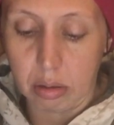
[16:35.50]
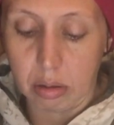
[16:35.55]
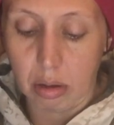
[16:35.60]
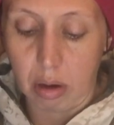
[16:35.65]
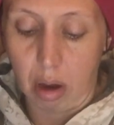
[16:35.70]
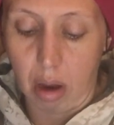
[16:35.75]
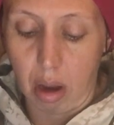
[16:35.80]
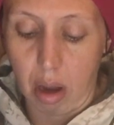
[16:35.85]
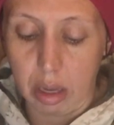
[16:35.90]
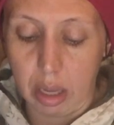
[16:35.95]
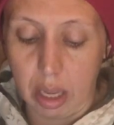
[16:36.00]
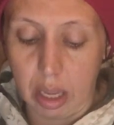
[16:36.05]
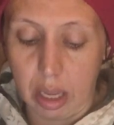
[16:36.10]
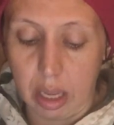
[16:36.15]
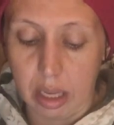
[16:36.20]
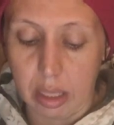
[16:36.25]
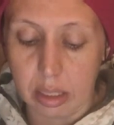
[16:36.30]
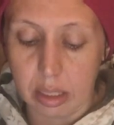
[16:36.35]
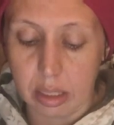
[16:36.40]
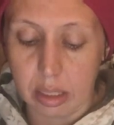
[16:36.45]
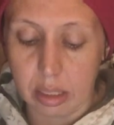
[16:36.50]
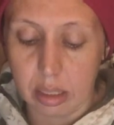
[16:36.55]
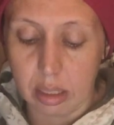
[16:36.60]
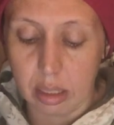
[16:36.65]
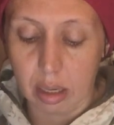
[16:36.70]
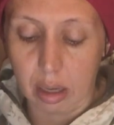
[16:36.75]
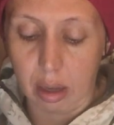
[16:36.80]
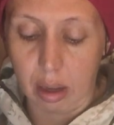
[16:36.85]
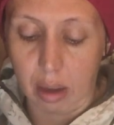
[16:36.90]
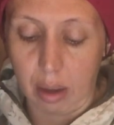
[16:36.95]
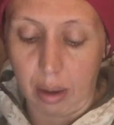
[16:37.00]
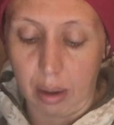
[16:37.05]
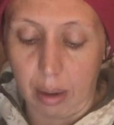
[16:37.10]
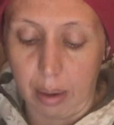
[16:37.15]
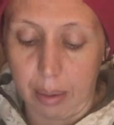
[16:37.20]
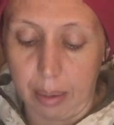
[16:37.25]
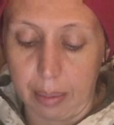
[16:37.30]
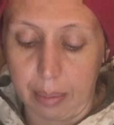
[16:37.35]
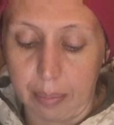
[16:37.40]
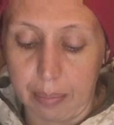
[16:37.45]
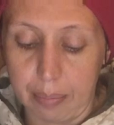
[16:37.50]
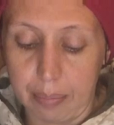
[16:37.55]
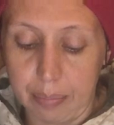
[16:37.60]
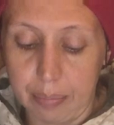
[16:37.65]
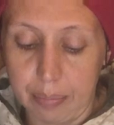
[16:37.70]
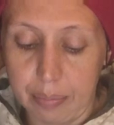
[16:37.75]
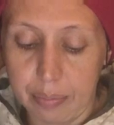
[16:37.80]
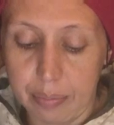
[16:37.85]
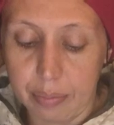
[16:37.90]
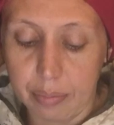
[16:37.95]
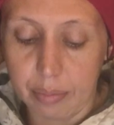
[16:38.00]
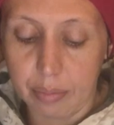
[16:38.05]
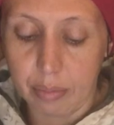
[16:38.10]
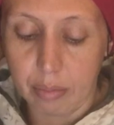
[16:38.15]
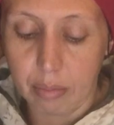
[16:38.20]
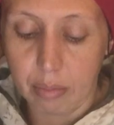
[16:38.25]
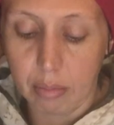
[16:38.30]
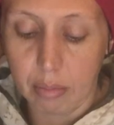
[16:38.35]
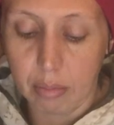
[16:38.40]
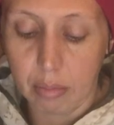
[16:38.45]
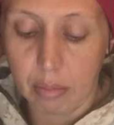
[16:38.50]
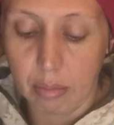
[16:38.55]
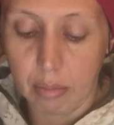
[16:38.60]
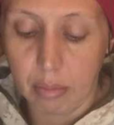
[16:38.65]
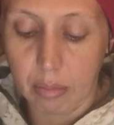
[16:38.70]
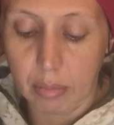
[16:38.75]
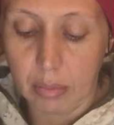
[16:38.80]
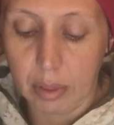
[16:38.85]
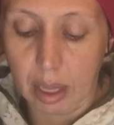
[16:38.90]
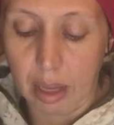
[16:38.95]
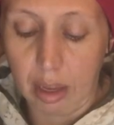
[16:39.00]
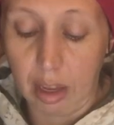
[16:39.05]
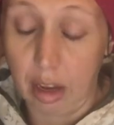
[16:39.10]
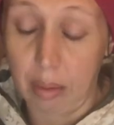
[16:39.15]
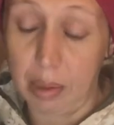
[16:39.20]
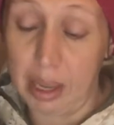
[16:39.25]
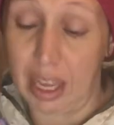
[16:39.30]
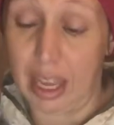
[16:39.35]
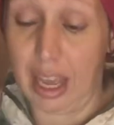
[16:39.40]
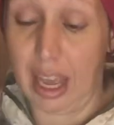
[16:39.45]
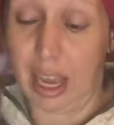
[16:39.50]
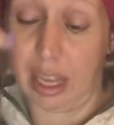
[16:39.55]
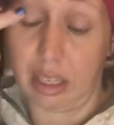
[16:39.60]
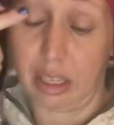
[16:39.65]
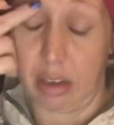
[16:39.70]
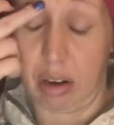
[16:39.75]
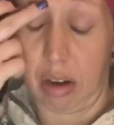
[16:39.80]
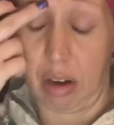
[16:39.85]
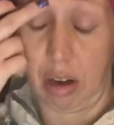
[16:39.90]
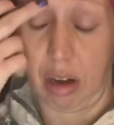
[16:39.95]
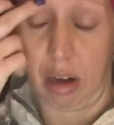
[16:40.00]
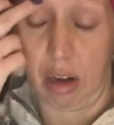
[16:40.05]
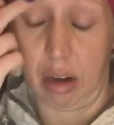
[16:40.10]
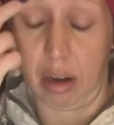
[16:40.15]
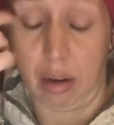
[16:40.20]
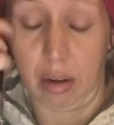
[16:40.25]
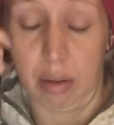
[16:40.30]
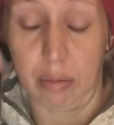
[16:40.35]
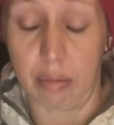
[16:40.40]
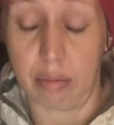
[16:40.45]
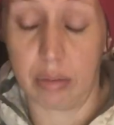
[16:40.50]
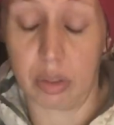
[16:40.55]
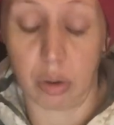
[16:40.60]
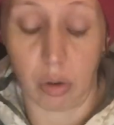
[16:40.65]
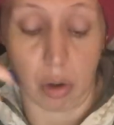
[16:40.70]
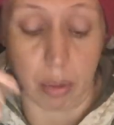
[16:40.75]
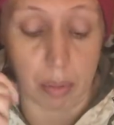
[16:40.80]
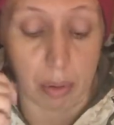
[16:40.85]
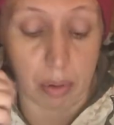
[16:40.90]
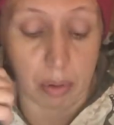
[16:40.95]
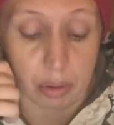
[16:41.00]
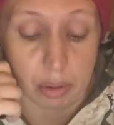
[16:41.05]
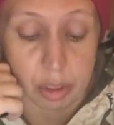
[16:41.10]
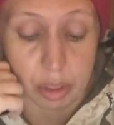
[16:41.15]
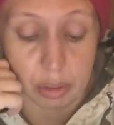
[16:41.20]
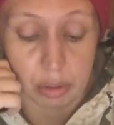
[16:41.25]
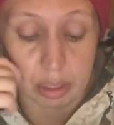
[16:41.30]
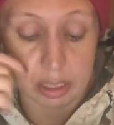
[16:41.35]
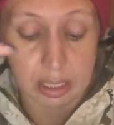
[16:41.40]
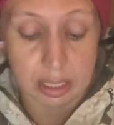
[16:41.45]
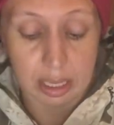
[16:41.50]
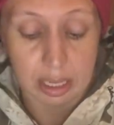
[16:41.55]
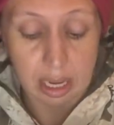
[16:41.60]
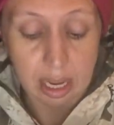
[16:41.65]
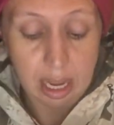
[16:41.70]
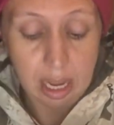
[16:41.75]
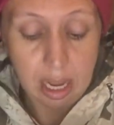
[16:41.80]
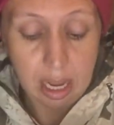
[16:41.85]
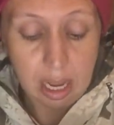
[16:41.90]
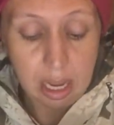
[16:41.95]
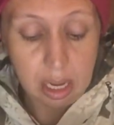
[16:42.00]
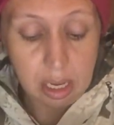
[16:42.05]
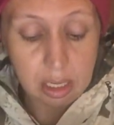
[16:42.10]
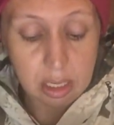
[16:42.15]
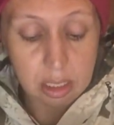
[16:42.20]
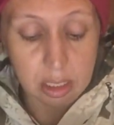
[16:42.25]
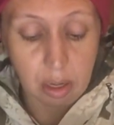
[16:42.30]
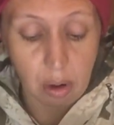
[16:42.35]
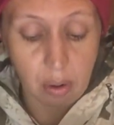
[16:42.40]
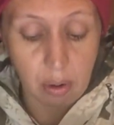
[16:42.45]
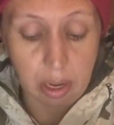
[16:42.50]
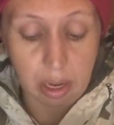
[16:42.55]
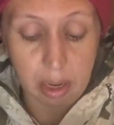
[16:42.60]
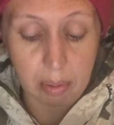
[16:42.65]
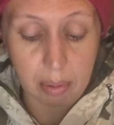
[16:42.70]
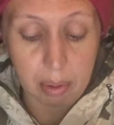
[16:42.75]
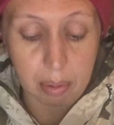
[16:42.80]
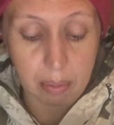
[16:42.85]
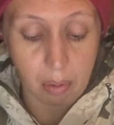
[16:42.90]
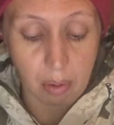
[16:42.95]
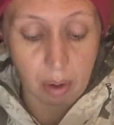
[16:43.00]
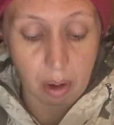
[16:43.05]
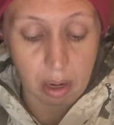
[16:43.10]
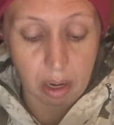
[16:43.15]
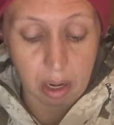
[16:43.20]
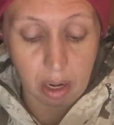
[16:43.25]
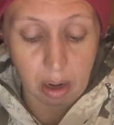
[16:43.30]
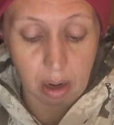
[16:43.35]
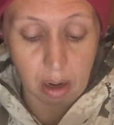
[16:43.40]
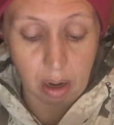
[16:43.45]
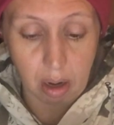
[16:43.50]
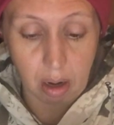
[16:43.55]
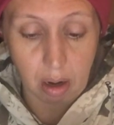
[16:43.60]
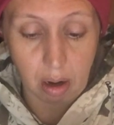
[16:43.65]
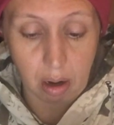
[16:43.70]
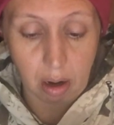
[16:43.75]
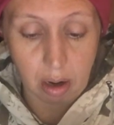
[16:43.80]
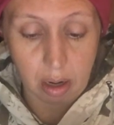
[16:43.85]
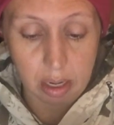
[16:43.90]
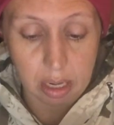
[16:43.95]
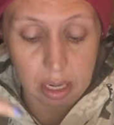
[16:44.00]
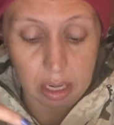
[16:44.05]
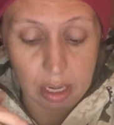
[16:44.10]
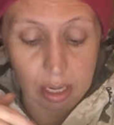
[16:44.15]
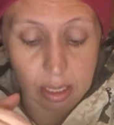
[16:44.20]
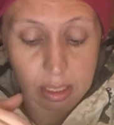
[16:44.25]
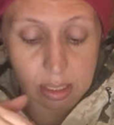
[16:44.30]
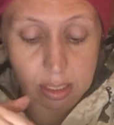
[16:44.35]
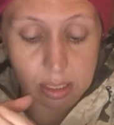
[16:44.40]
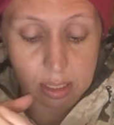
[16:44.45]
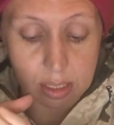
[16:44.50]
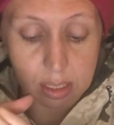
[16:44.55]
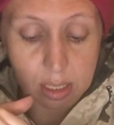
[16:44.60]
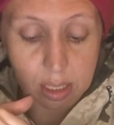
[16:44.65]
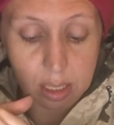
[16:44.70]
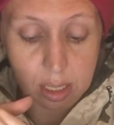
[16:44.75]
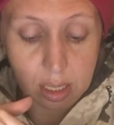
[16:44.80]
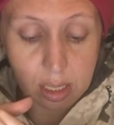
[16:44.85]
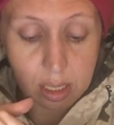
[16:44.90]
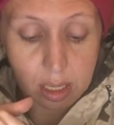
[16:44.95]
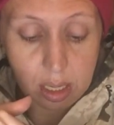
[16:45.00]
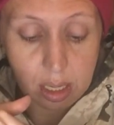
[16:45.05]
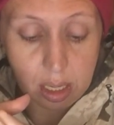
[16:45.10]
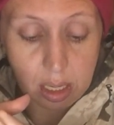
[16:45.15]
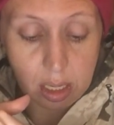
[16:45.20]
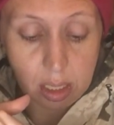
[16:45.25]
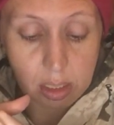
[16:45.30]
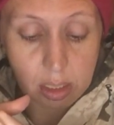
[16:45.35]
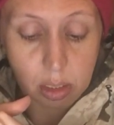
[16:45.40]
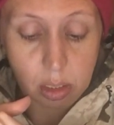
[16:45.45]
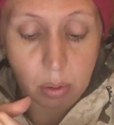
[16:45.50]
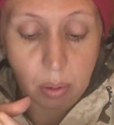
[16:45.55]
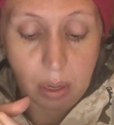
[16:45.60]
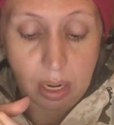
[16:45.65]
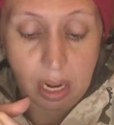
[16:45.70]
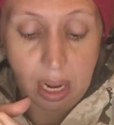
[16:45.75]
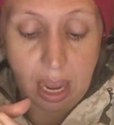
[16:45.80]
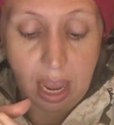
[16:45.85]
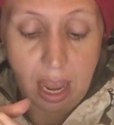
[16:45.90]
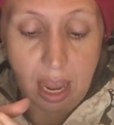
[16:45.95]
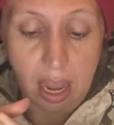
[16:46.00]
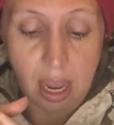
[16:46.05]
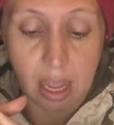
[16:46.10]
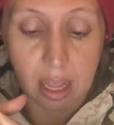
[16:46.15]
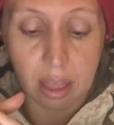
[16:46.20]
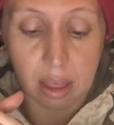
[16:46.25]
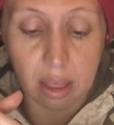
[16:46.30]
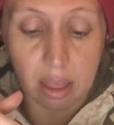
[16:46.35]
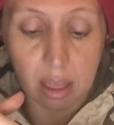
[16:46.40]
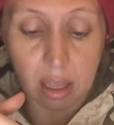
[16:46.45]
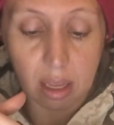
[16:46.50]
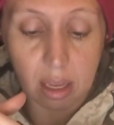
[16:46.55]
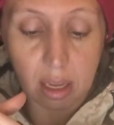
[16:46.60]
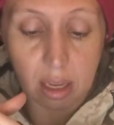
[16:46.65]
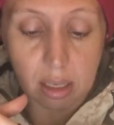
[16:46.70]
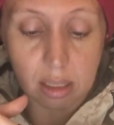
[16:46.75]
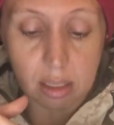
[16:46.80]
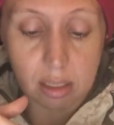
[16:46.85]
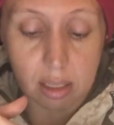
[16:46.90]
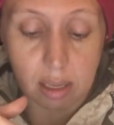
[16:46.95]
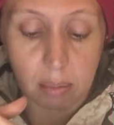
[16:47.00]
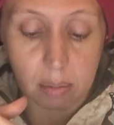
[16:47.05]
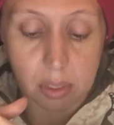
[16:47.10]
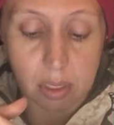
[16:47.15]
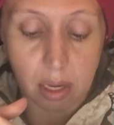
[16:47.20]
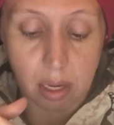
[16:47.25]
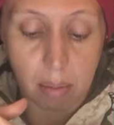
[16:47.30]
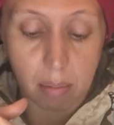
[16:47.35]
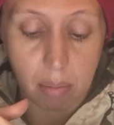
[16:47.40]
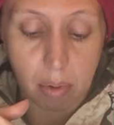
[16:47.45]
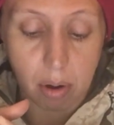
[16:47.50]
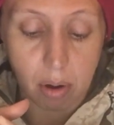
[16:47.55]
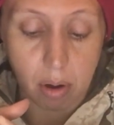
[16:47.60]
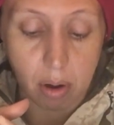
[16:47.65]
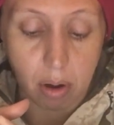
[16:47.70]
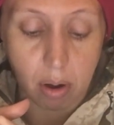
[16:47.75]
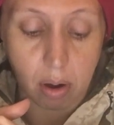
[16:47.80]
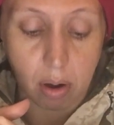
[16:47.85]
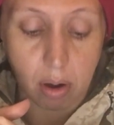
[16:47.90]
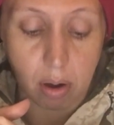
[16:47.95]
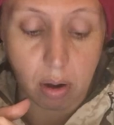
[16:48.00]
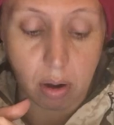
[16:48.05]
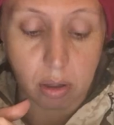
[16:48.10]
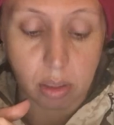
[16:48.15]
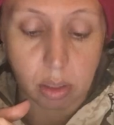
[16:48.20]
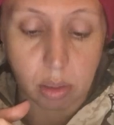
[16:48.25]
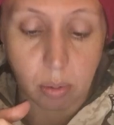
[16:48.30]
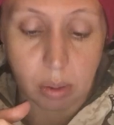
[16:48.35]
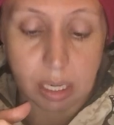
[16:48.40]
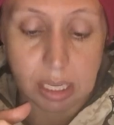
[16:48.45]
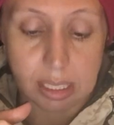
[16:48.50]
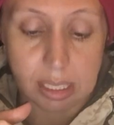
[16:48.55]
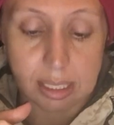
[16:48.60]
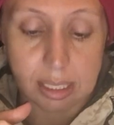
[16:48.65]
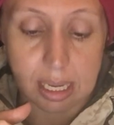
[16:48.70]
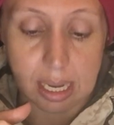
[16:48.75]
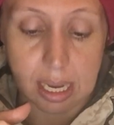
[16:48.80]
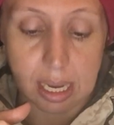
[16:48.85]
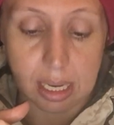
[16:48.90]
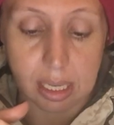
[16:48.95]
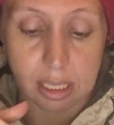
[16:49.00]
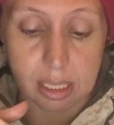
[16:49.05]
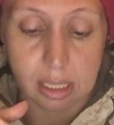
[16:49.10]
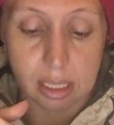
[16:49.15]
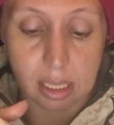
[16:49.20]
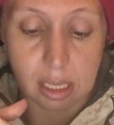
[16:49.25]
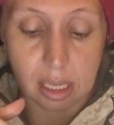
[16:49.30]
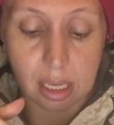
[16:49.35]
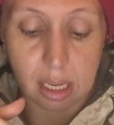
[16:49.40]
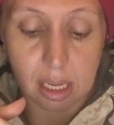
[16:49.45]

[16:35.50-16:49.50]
August, um, he could be a Cancer or and a Scorpio though too. Listen, so he could be born uh August 28th, September 26th,